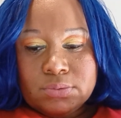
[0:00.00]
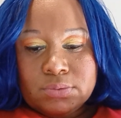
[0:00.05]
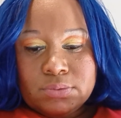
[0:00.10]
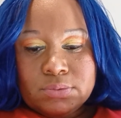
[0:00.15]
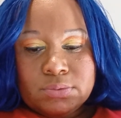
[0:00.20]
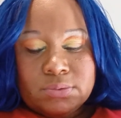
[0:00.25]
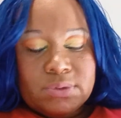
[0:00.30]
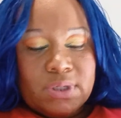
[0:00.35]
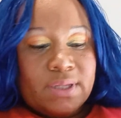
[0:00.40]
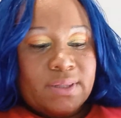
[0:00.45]

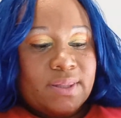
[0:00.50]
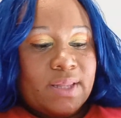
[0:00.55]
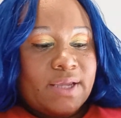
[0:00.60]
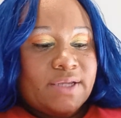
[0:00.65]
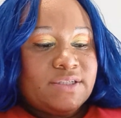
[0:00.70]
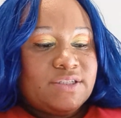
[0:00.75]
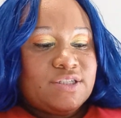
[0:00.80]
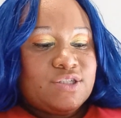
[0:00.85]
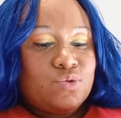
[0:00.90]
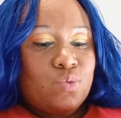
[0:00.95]
That they
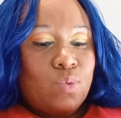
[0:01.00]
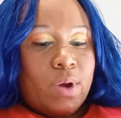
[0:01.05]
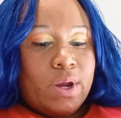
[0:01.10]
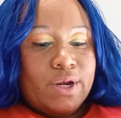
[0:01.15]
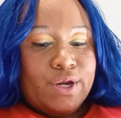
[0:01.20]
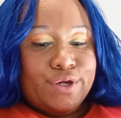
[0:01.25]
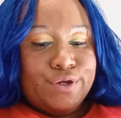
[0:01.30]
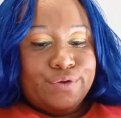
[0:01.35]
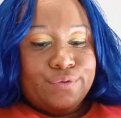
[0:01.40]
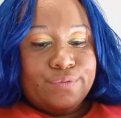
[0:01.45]
just want
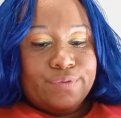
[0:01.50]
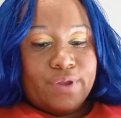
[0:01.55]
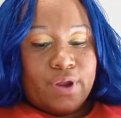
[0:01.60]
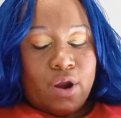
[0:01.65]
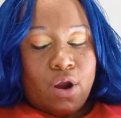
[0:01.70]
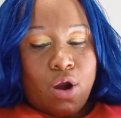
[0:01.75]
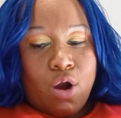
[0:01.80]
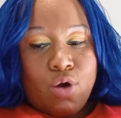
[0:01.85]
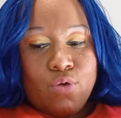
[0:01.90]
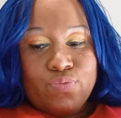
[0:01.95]
to do their
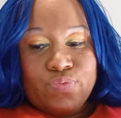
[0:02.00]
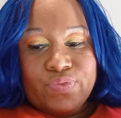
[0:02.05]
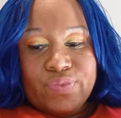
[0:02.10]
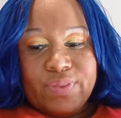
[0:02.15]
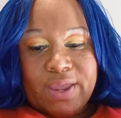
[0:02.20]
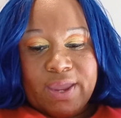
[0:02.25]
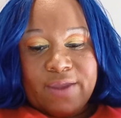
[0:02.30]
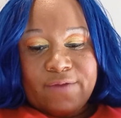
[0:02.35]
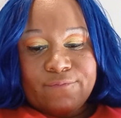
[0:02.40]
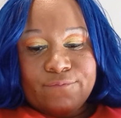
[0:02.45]
own
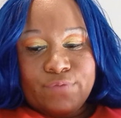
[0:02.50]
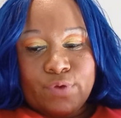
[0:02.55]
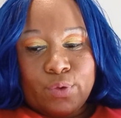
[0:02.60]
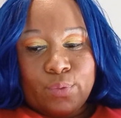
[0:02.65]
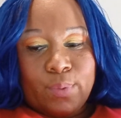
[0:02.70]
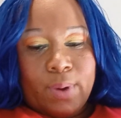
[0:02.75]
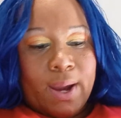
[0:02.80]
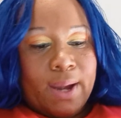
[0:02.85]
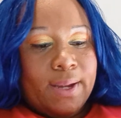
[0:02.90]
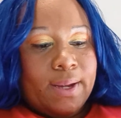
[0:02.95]
thing for
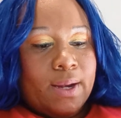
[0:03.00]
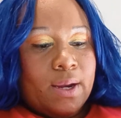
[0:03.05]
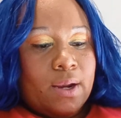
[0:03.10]
right now.